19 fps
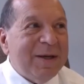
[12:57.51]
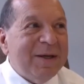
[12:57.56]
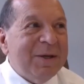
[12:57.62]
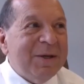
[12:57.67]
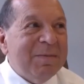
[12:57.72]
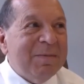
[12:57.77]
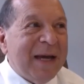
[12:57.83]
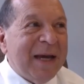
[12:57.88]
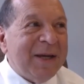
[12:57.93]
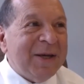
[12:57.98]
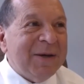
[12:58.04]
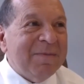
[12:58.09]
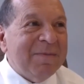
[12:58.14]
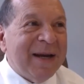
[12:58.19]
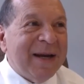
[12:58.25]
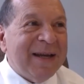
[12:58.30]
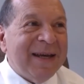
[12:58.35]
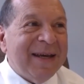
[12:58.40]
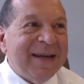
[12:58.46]
you make your
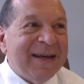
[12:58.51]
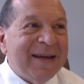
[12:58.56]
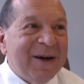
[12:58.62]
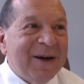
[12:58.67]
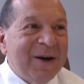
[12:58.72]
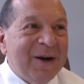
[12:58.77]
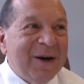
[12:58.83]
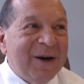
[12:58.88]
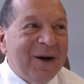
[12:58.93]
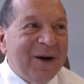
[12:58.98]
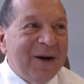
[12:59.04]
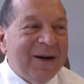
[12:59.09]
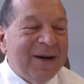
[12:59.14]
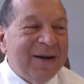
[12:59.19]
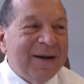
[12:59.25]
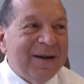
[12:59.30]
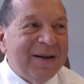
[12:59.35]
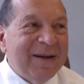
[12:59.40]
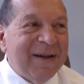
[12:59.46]
money
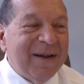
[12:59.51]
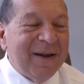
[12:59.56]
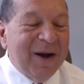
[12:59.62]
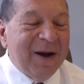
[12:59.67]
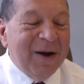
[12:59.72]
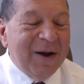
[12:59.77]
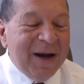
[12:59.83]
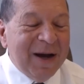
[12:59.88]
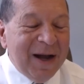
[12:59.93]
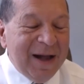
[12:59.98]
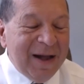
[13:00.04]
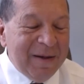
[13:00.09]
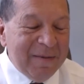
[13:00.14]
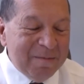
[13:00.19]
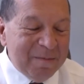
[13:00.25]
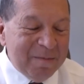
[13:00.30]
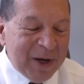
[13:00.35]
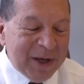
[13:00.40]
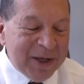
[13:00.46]

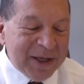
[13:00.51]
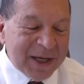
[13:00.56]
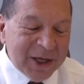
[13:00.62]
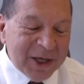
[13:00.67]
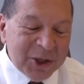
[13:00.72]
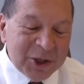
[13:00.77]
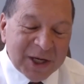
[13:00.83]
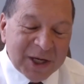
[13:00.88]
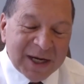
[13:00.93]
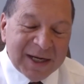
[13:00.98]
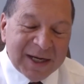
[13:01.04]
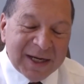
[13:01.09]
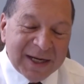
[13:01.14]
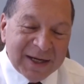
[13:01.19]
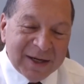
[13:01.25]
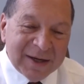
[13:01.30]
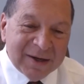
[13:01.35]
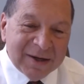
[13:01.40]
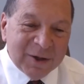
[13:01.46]
by
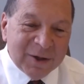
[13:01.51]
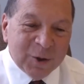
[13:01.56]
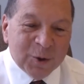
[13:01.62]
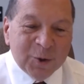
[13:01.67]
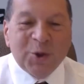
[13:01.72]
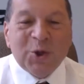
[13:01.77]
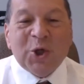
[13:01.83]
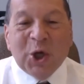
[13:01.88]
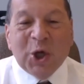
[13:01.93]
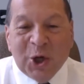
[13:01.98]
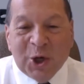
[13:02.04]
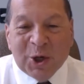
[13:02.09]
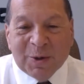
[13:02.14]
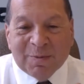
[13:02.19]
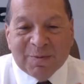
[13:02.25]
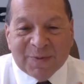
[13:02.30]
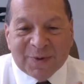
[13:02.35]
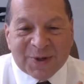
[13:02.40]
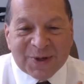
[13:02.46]
negotiating good
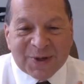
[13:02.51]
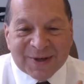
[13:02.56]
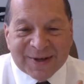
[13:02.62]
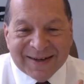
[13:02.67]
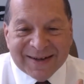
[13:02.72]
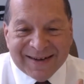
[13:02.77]
terms.